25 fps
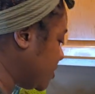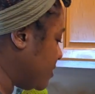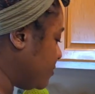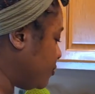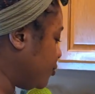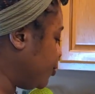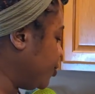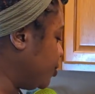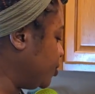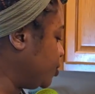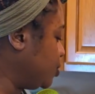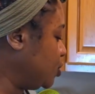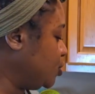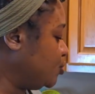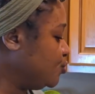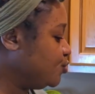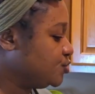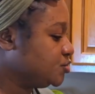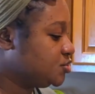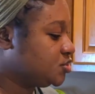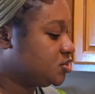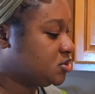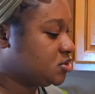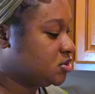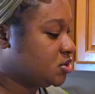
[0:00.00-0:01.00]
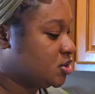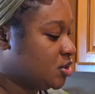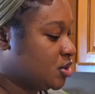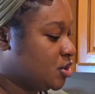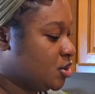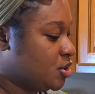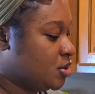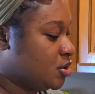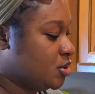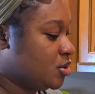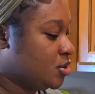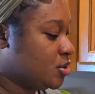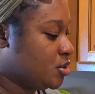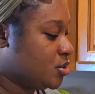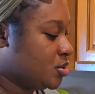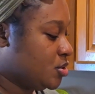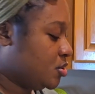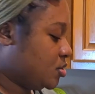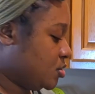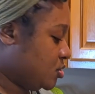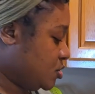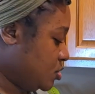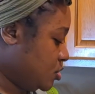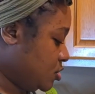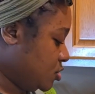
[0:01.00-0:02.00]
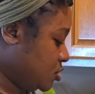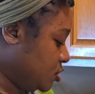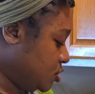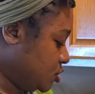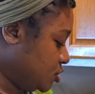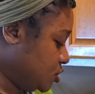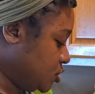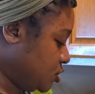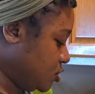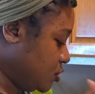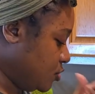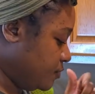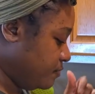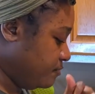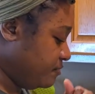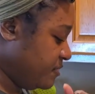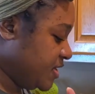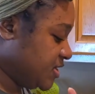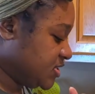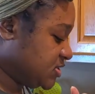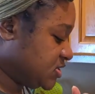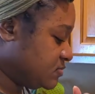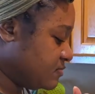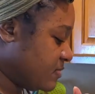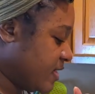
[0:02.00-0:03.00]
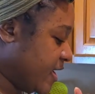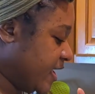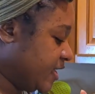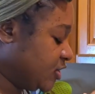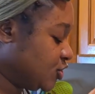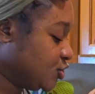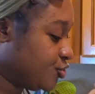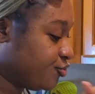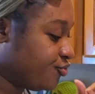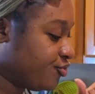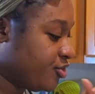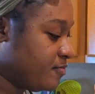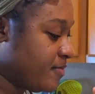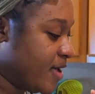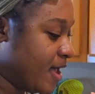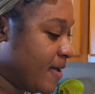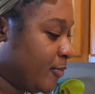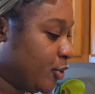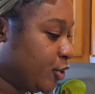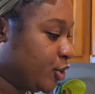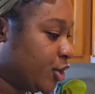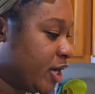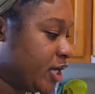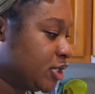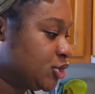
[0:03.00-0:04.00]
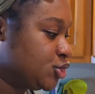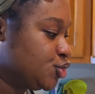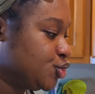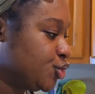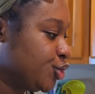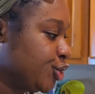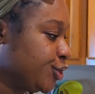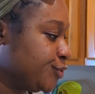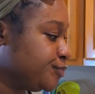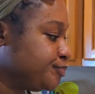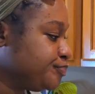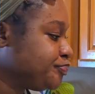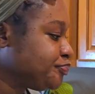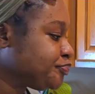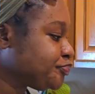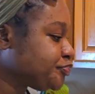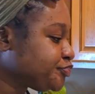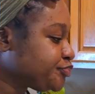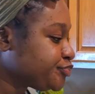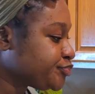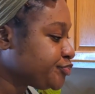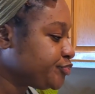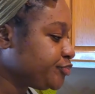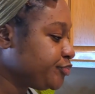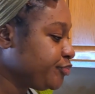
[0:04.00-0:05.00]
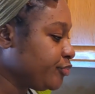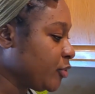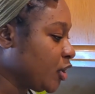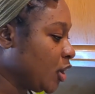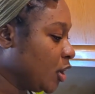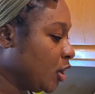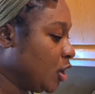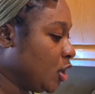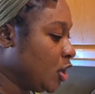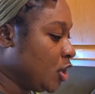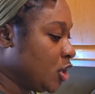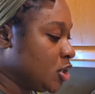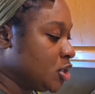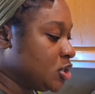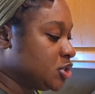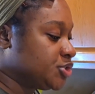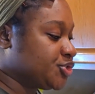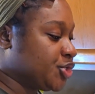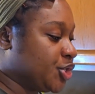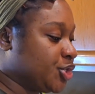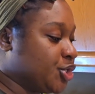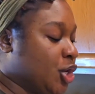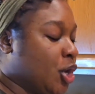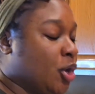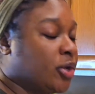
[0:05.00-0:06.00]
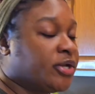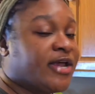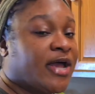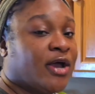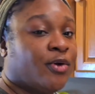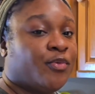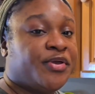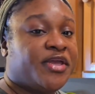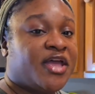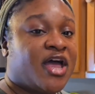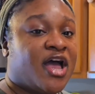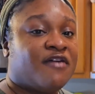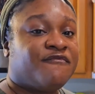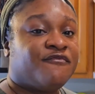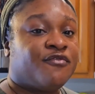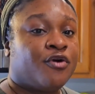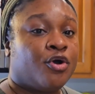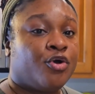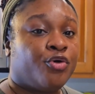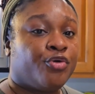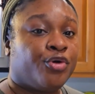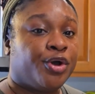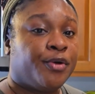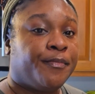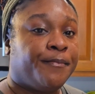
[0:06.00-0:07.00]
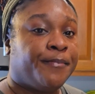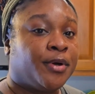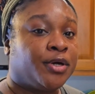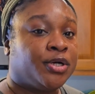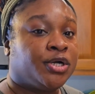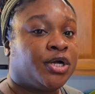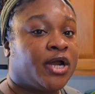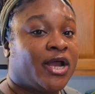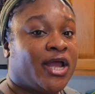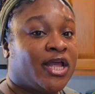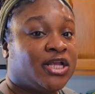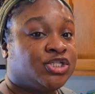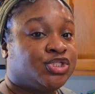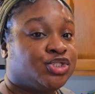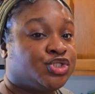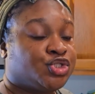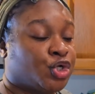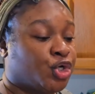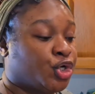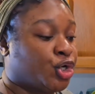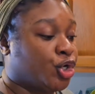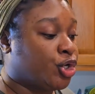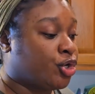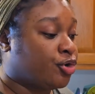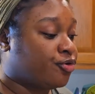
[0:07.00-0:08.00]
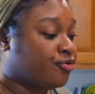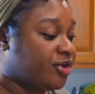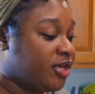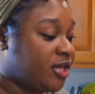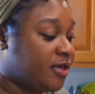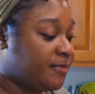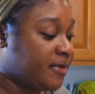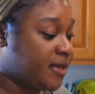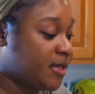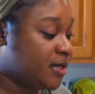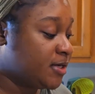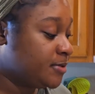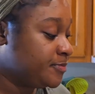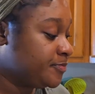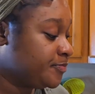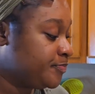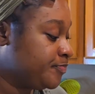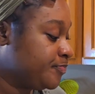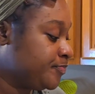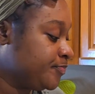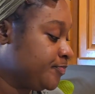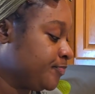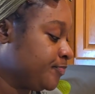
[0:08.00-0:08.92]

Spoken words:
what I'm going to use to cream my butter and sugar. So now that we have our butter and sugar creaming,